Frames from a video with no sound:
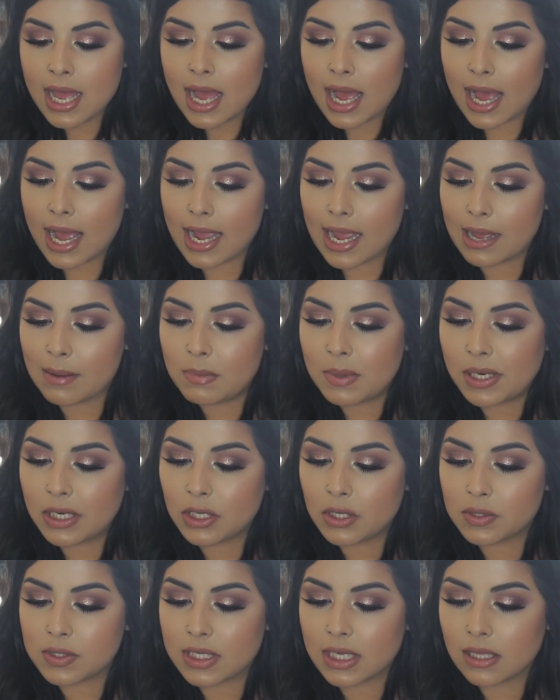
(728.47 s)
I have been
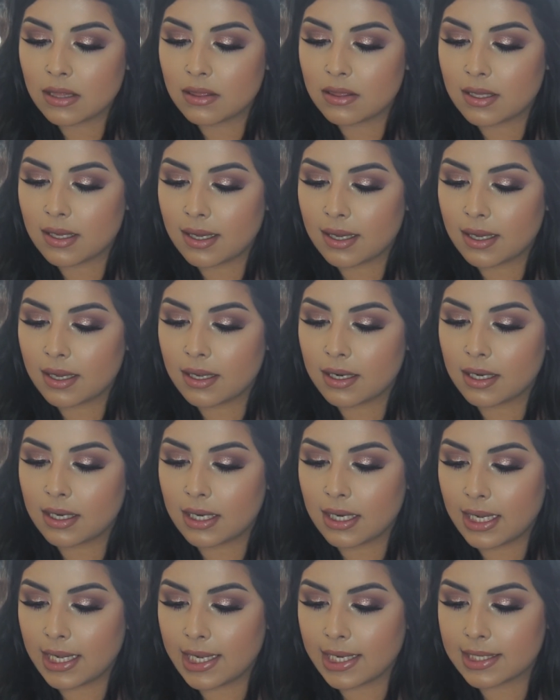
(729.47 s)
using the
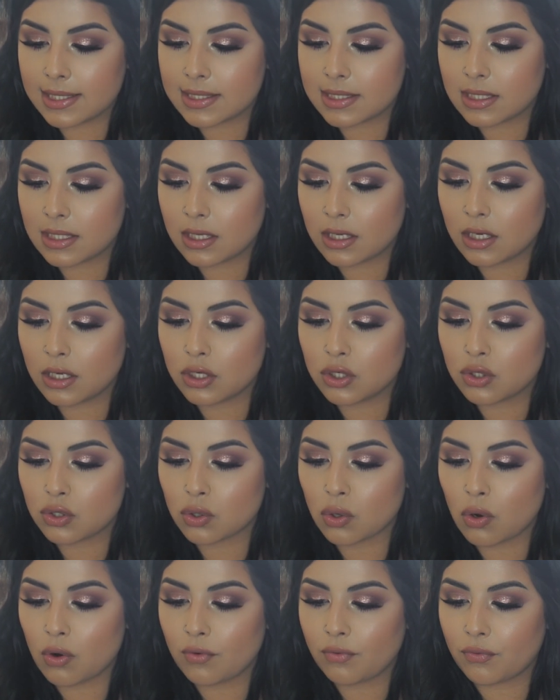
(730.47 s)
NYX
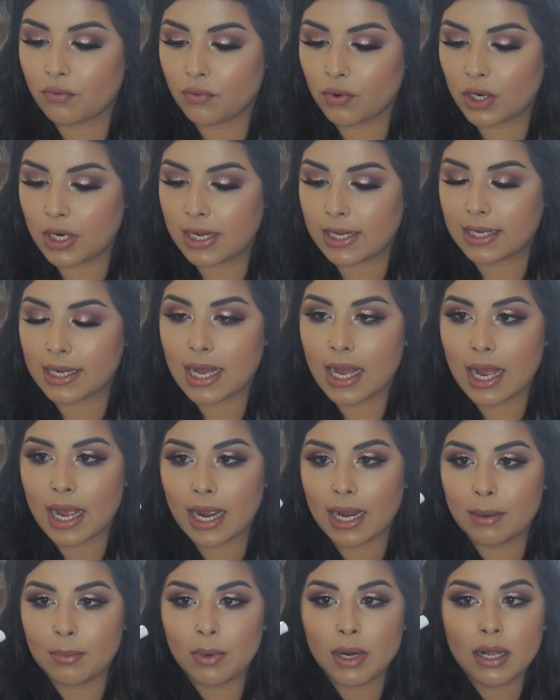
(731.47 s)
Control Freak
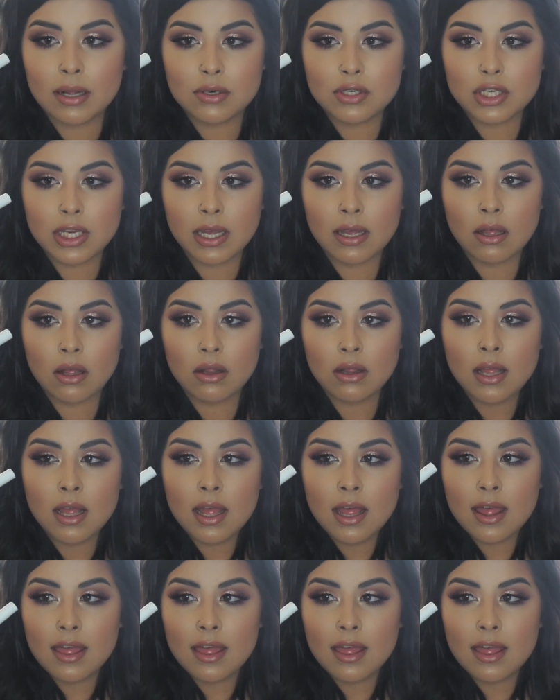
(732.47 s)
Eyebrow Gel.